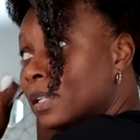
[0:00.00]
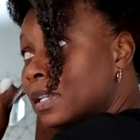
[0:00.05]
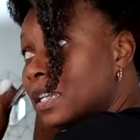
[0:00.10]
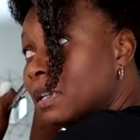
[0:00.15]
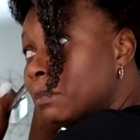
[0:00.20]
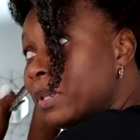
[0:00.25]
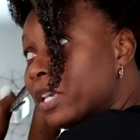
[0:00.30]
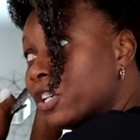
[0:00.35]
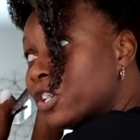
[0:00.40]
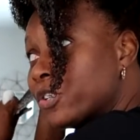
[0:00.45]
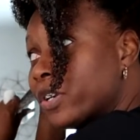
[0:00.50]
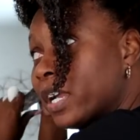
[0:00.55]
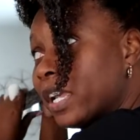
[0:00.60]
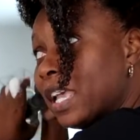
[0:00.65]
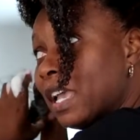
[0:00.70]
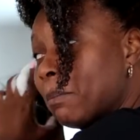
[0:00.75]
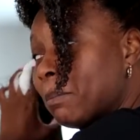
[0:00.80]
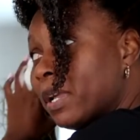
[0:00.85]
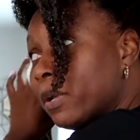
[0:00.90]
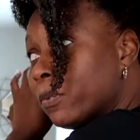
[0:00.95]
and I make sure I
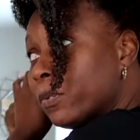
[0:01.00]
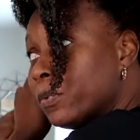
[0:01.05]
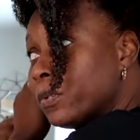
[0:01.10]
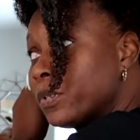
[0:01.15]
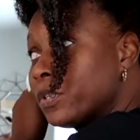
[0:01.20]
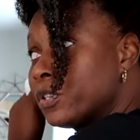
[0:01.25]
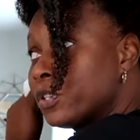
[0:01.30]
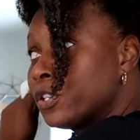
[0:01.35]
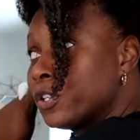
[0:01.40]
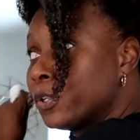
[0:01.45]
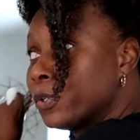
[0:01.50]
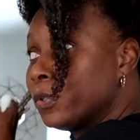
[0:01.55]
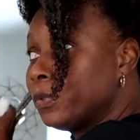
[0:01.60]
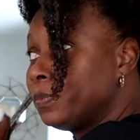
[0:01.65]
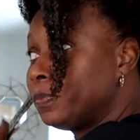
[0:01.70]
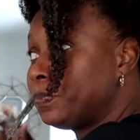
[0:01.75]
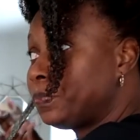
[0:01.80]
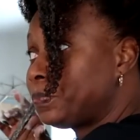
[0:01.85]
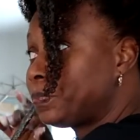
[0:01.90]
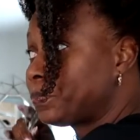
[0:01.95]
get my roots too.
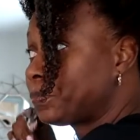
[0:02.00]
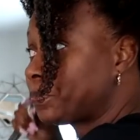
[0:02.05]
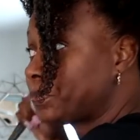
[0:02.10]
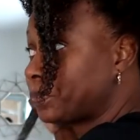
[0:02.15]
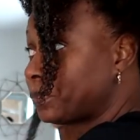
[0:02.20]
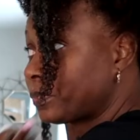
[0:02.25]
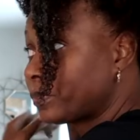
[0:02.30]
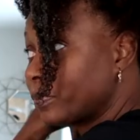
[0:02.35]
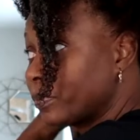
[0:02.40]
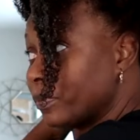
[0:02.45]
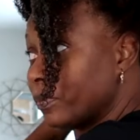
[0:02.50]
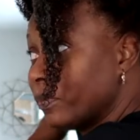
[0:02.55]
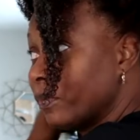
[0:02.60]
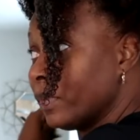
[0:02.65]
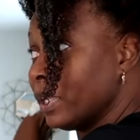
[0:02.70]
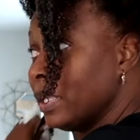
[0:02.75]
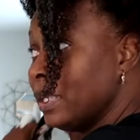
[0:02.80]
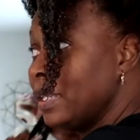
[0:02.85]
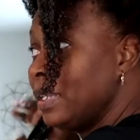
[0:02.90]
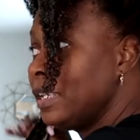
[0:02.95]

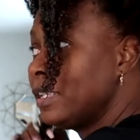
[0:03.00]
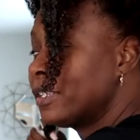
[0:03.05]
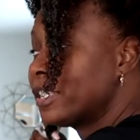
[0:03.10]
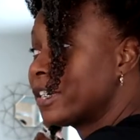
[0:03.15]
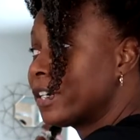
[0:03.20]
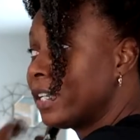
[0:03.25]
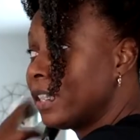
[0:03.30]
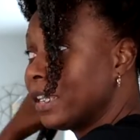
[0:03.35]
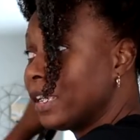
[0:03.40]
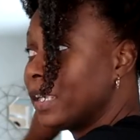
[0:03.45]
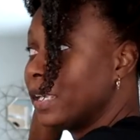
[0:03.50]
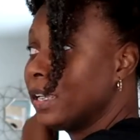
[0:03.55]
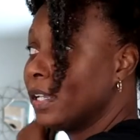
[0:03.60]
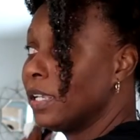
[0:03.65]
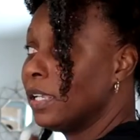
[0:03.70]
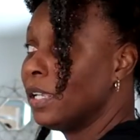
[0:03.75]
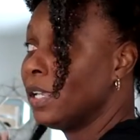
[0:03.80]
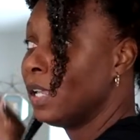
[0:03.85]
It's early.